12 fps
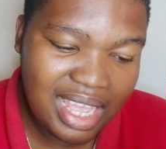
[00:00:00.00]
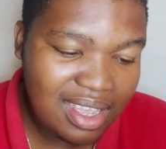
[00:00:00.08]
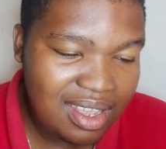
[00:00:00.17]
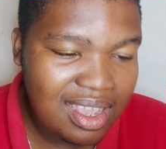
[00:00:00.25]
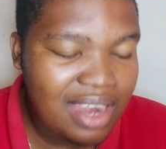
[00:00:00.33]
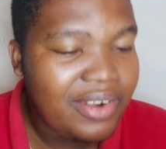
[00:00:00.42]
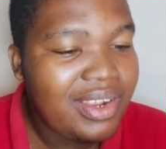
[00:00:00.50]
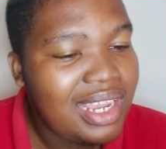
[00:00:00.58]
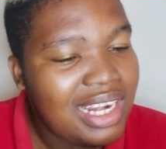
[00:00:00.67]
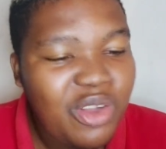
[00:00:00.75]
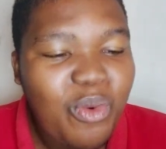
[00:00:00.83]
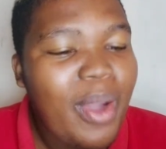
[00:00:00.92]
Ugh,
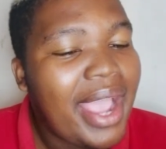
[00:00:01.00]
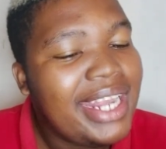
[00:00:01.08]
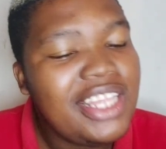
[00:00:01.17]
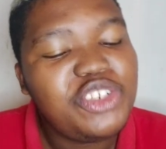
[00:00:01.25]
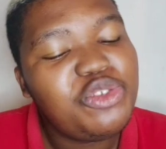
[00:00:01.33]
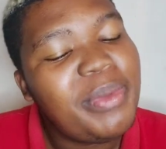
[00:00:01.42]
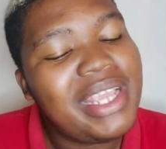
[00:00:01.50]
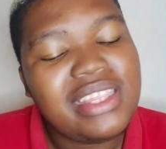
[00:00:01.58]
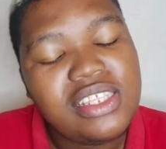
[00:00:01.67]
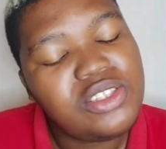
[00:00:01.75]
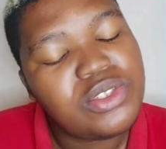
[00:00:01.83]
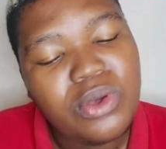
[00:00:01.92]
Ariana, why did you
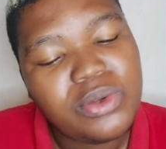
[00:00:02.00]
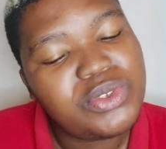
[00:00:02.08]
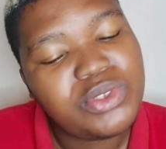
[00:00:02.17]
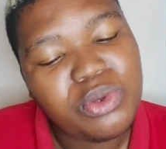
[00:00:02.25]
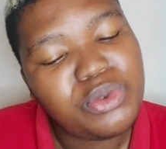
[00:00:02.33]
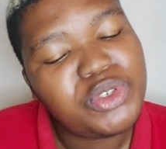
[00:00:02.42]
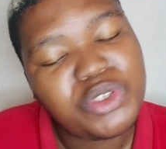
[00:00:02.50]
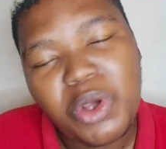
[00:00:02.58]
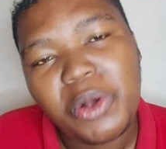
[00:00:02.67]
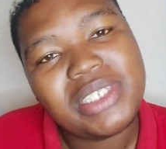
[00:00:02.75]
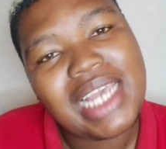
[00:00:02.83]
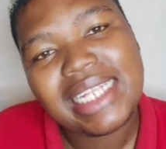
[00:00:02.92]
make these songs so
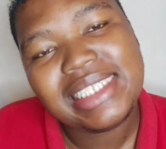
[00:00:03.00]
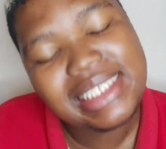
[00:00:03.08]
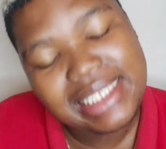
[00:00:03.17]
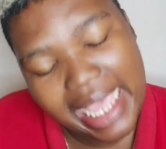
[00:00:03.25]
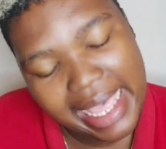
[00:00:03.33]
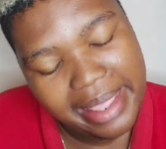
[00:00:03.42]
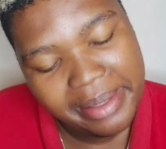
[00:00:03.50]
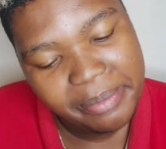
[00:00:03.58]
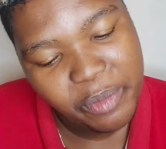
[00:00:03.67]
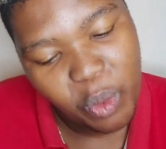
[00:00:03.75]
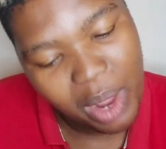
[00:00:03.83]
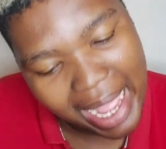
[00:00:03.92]
short? God
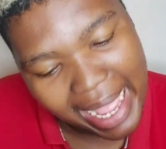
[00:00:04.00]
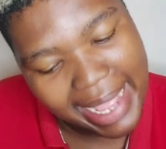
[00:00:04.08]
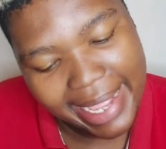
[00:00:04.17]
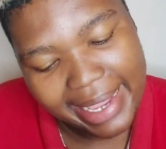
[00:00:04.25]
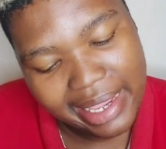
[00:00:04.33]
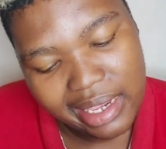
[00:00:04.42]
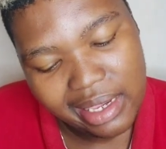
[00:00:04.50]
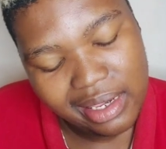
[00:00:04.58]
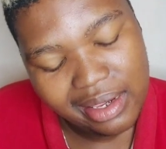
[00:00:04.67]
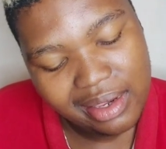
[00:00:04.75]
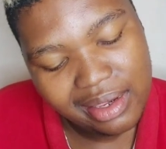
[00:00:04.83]
damn, why?